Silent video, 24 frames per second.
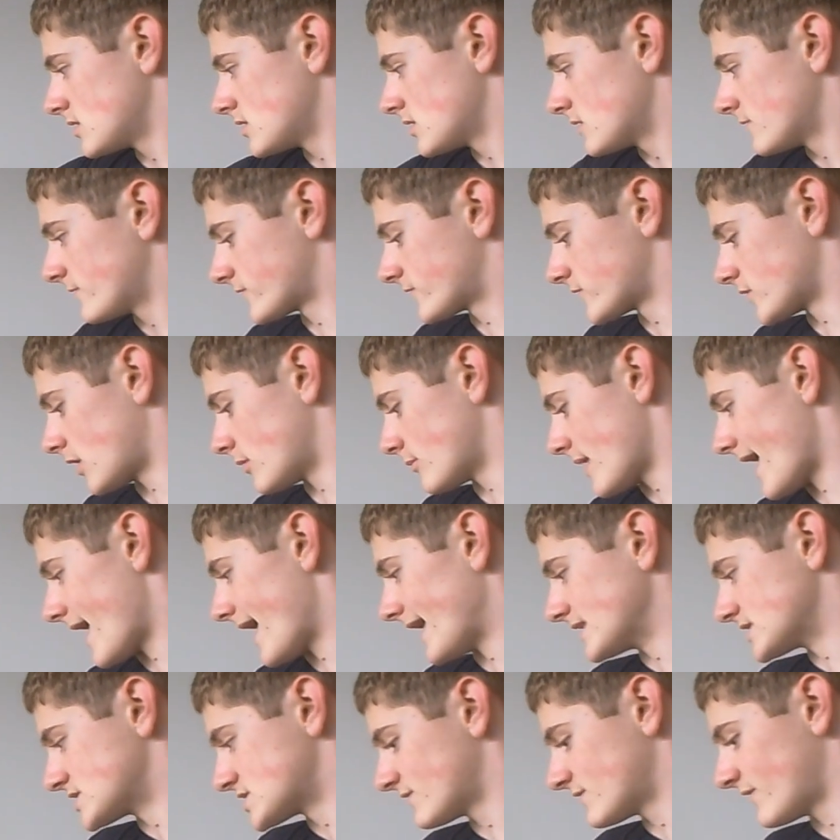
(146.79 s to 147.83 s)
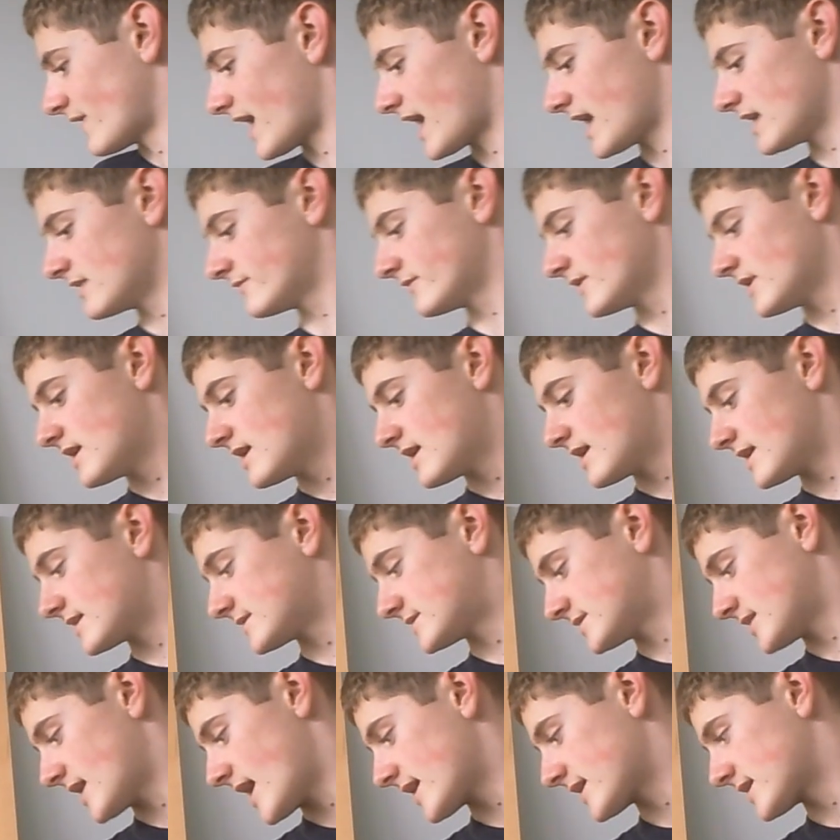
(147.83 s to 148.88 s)
from h5,
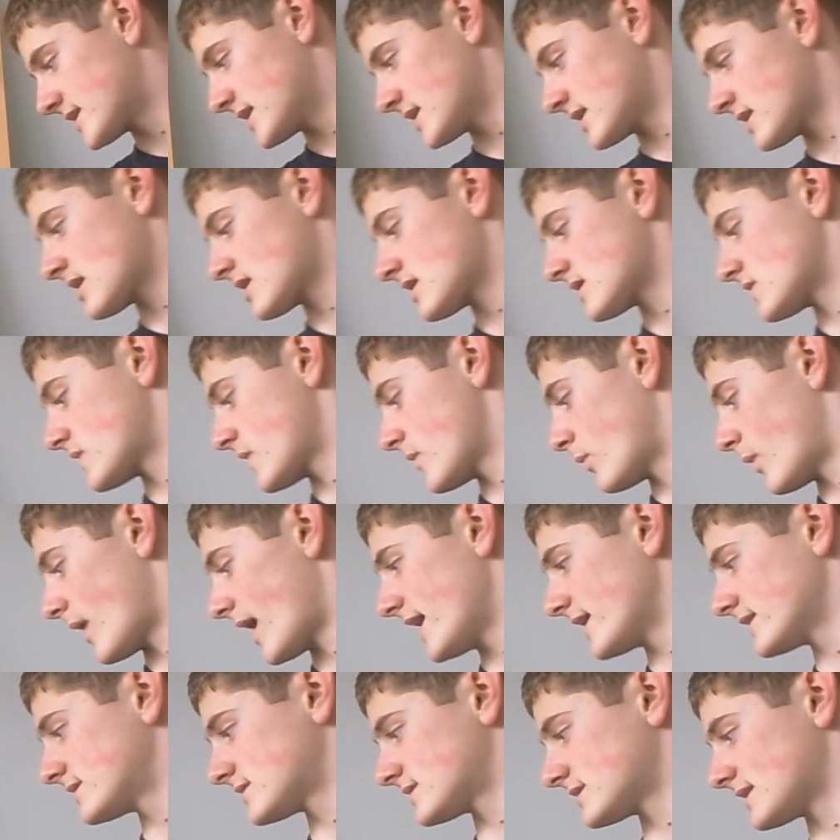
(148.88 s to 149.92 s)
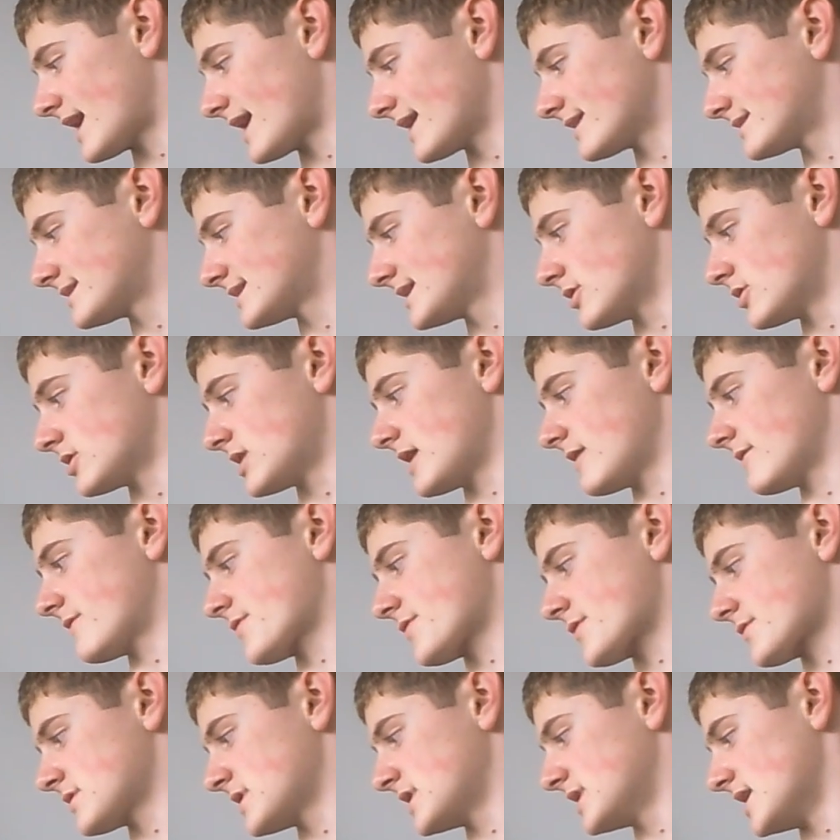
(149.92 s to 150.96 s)
attacking the white knight here on
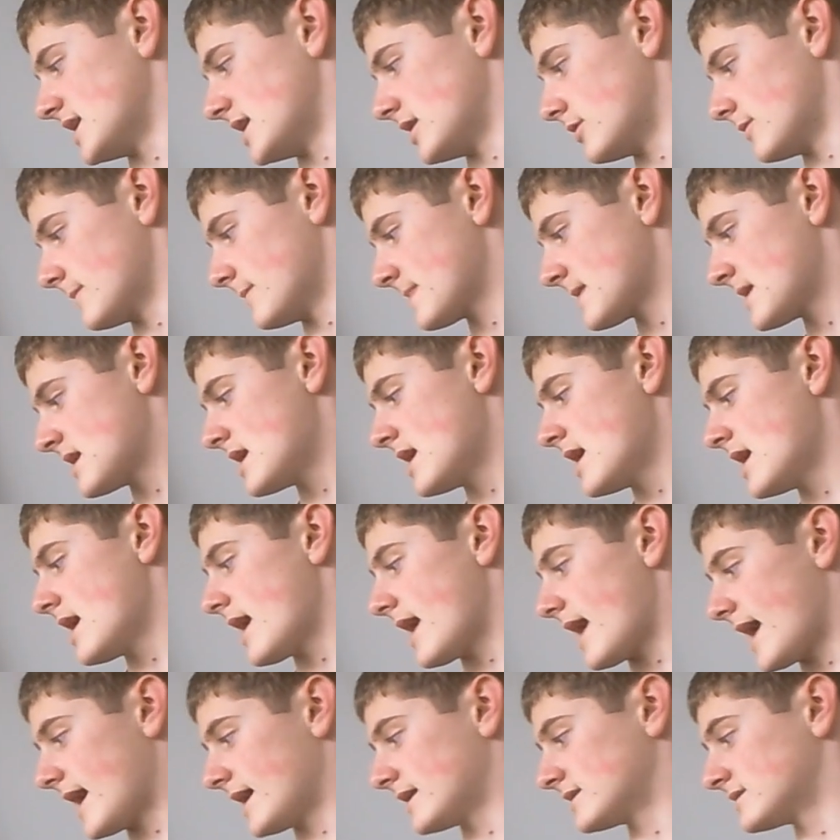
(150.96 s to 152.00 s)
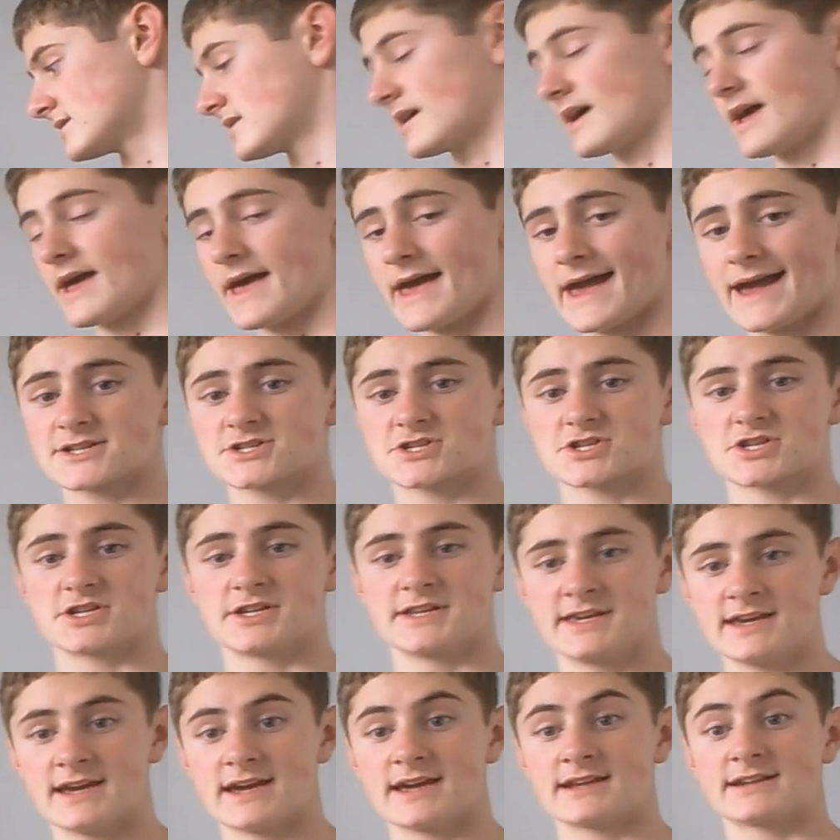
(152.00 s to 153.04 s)
f3 now. And
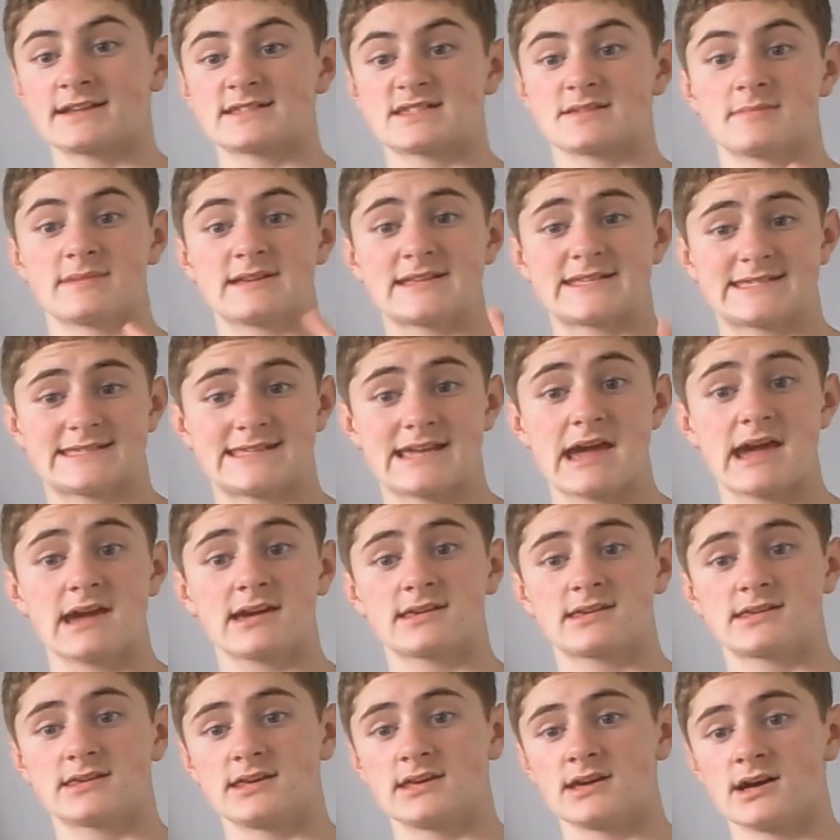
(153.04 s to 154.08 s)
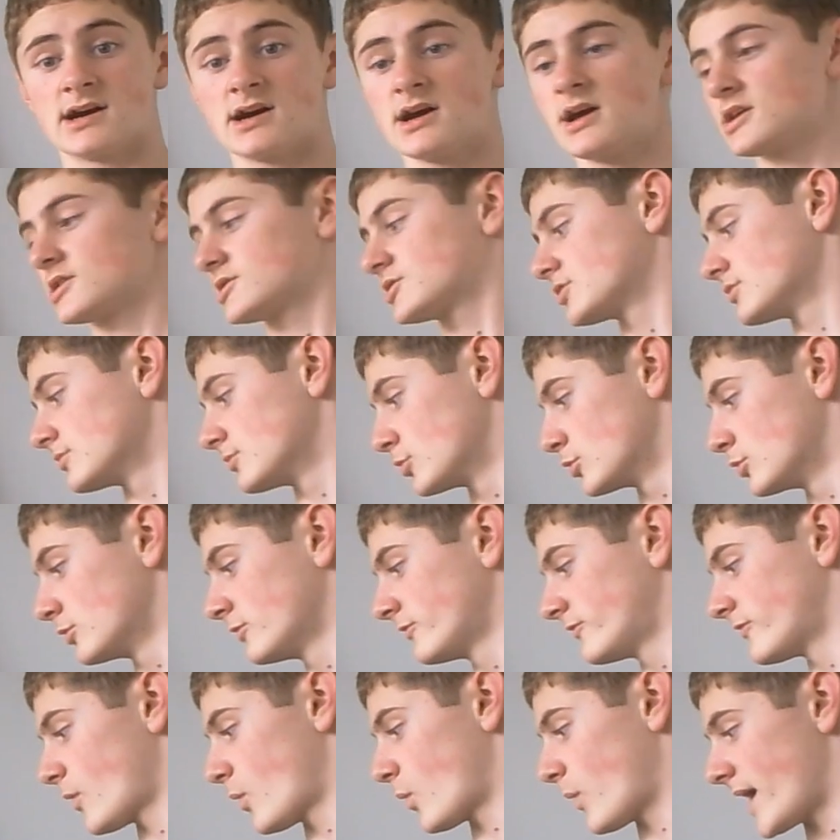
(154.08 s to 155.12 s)
actually it is a mistake here to
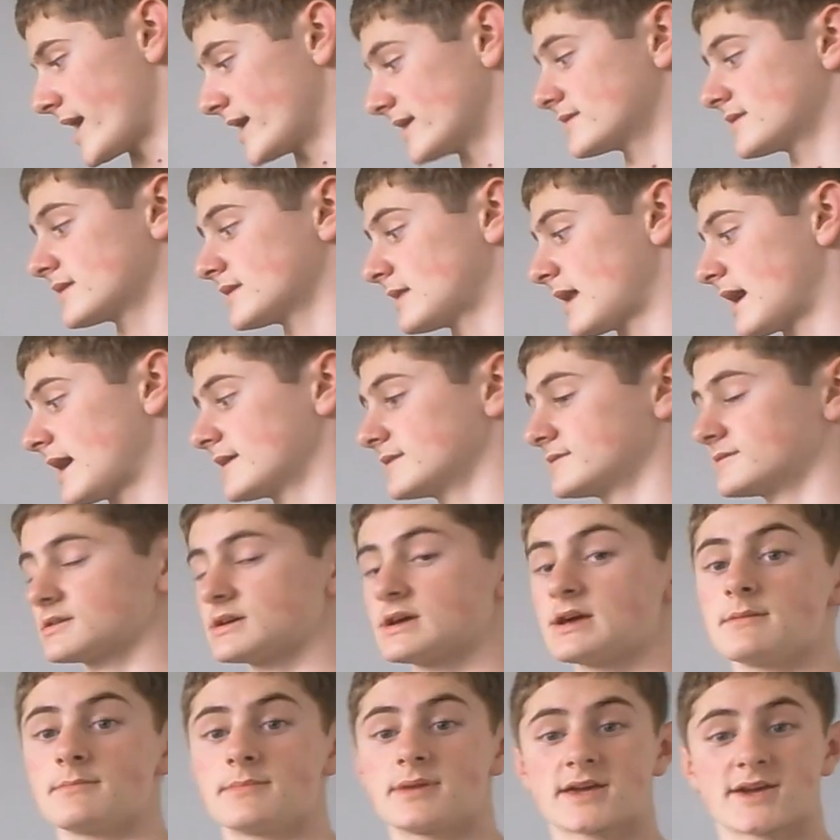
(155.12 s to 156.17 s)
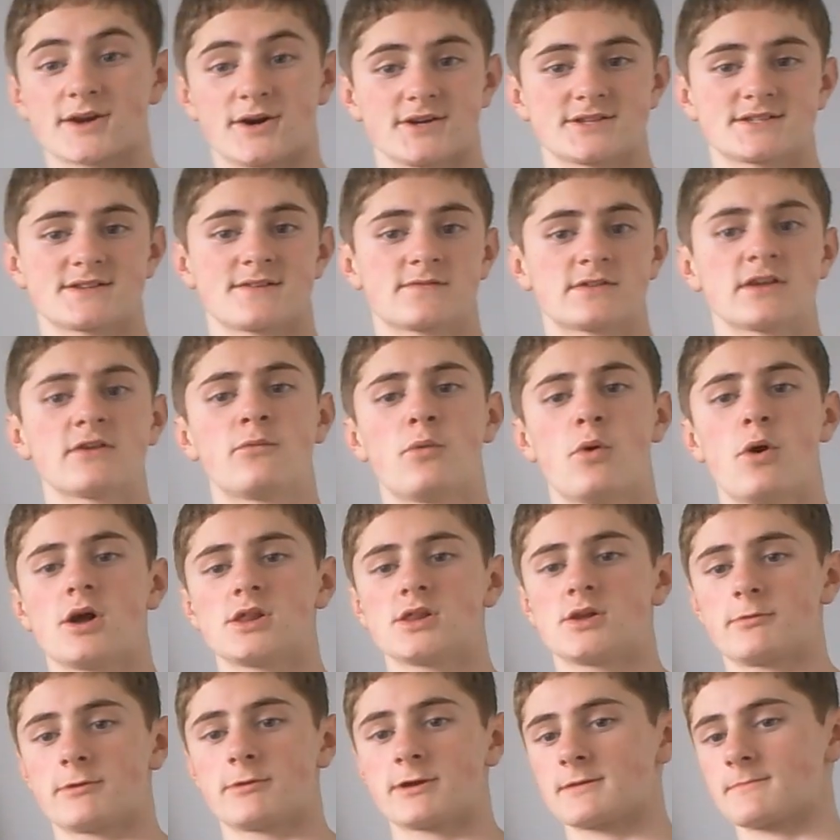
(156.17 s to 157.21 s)
move away the knight, because of the
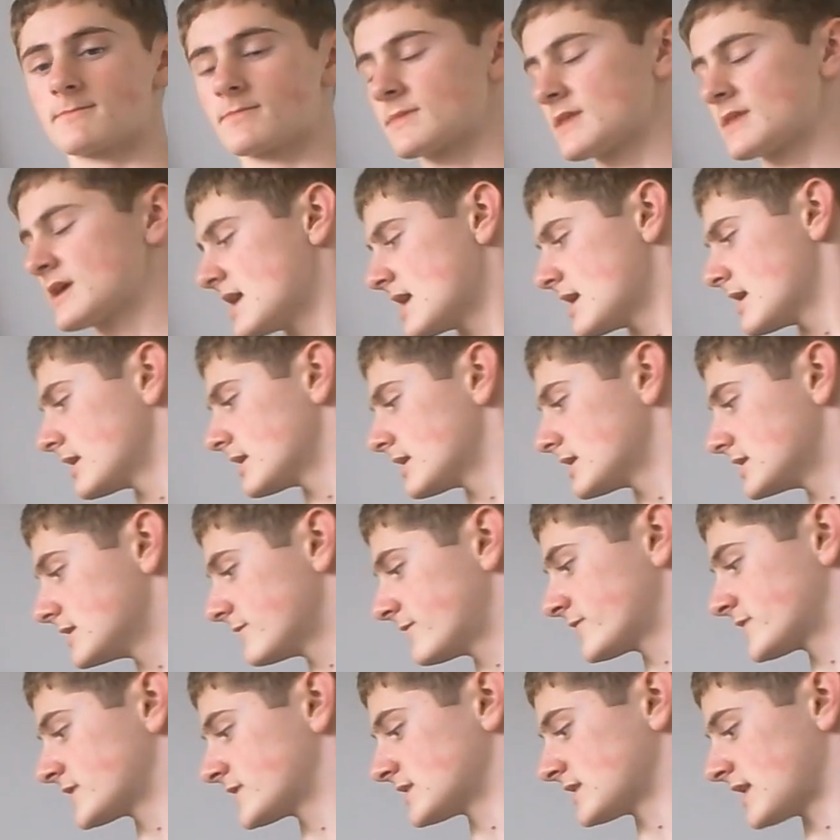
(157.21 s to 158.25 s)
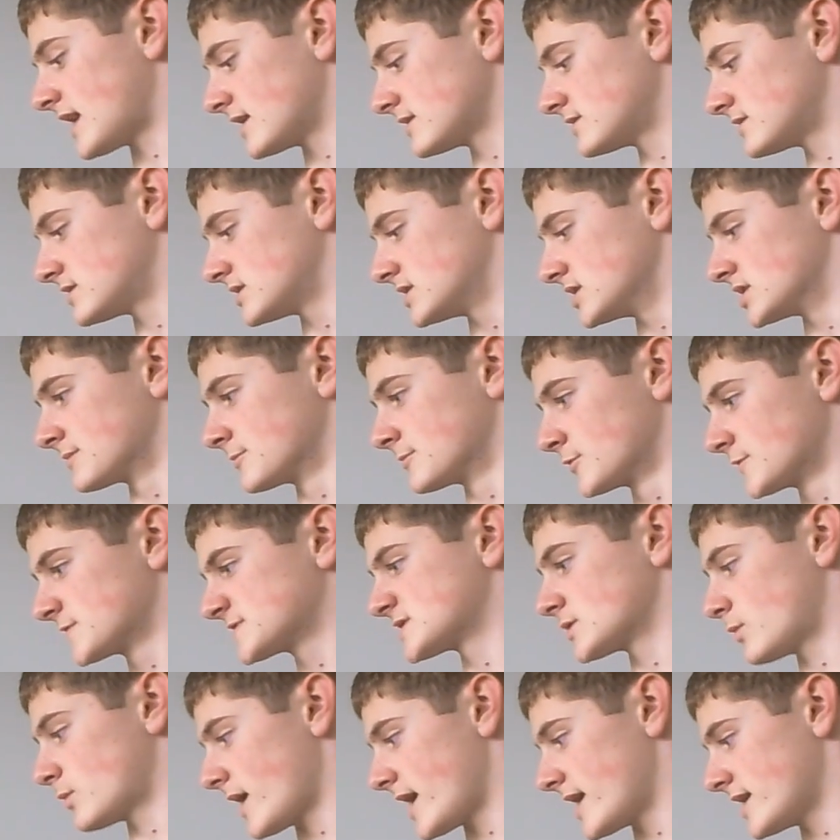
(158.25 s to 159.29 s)
following. If the knight here
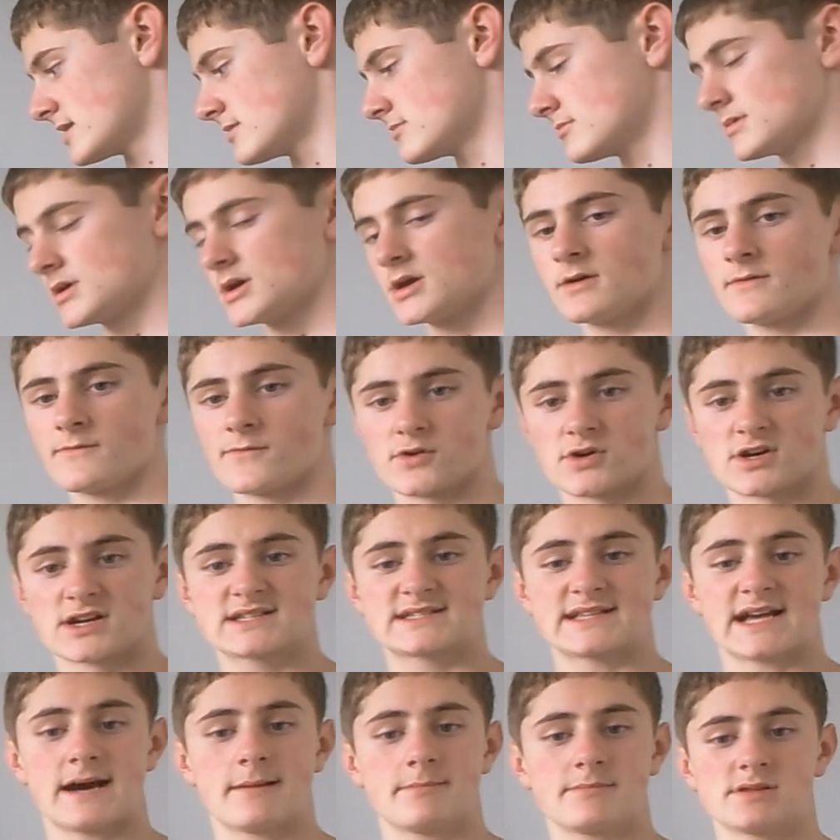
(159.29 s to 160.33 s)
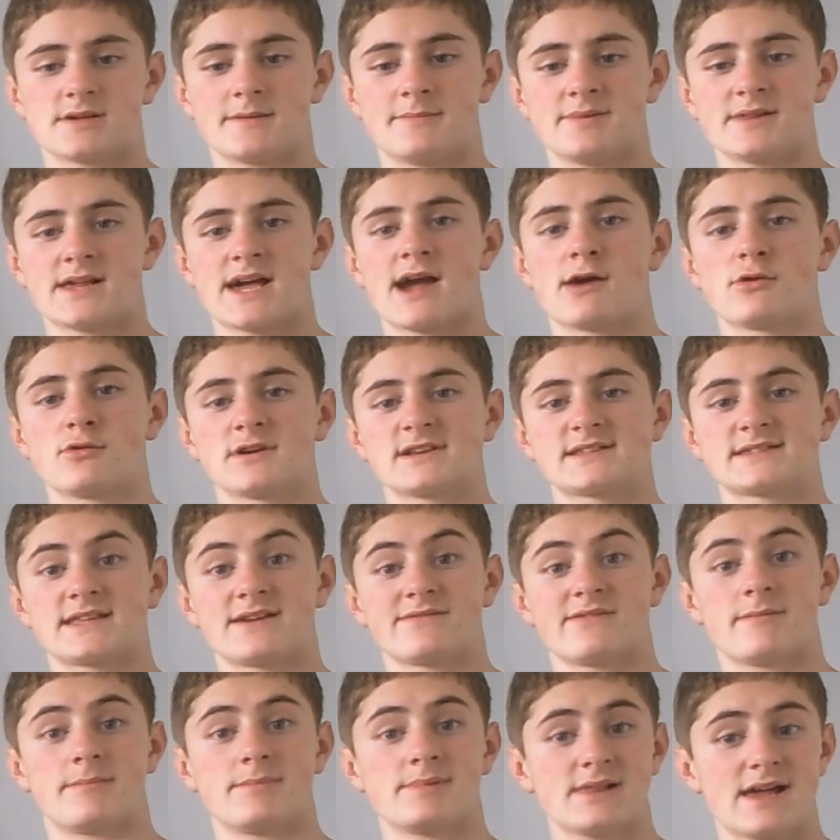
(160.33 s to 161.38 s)
moves away, for example a player who has
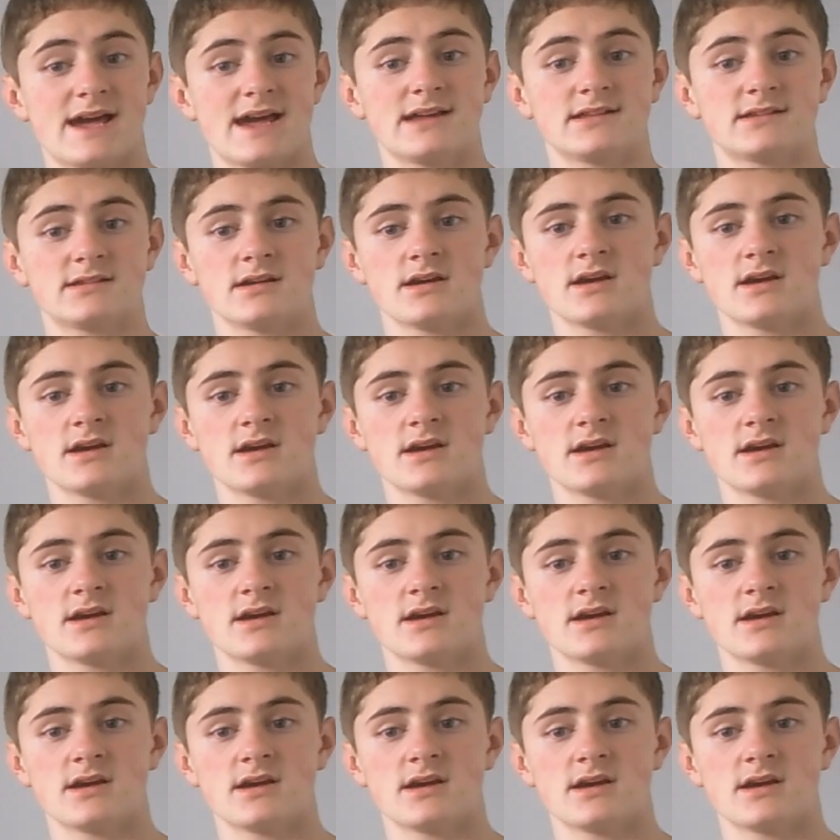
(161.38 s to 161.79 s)
never played